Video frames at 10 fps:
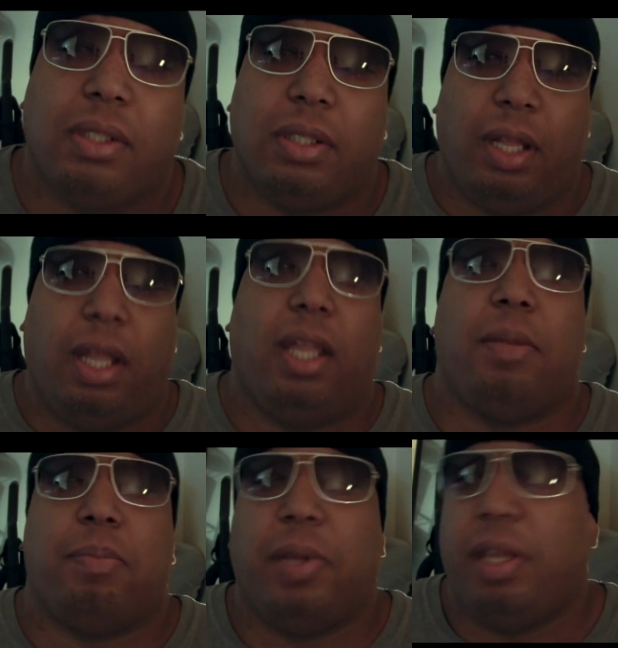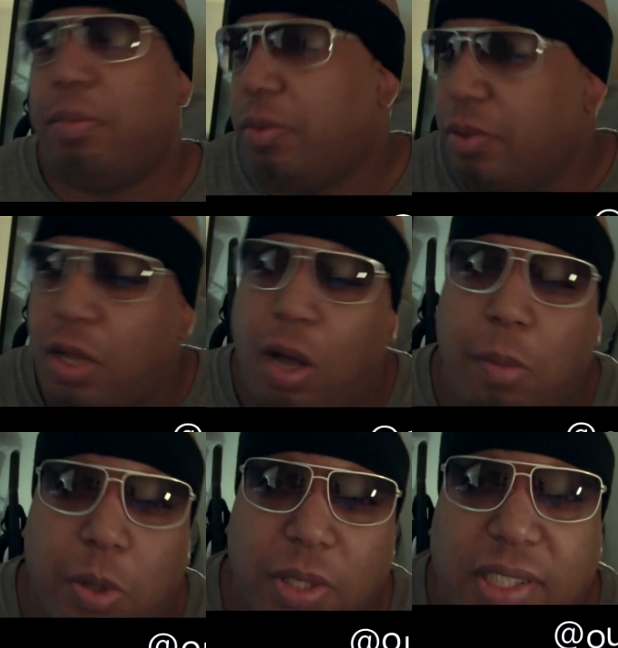Hey, people,
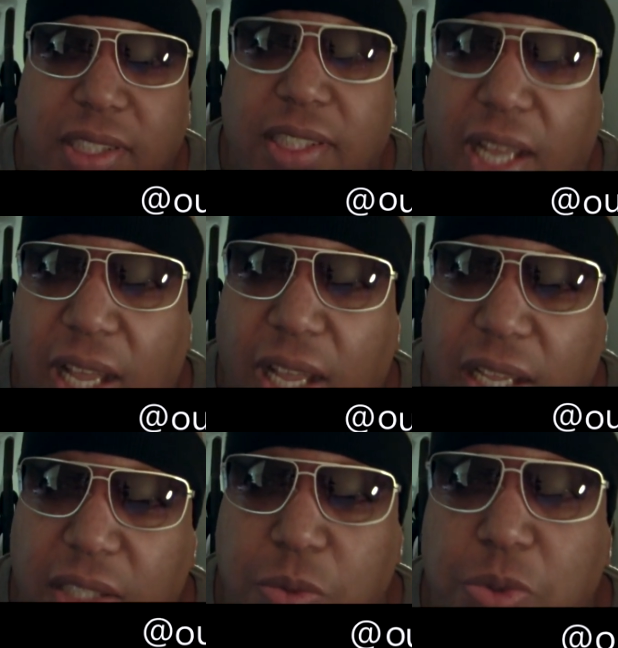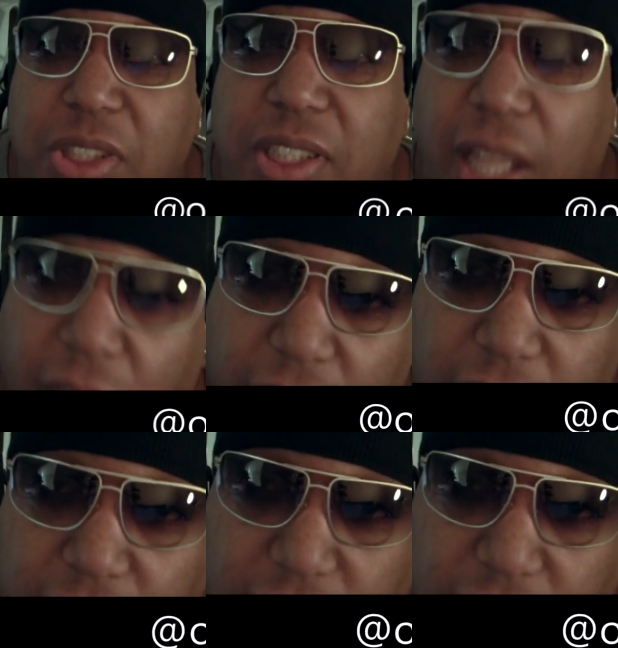come on, stop instead.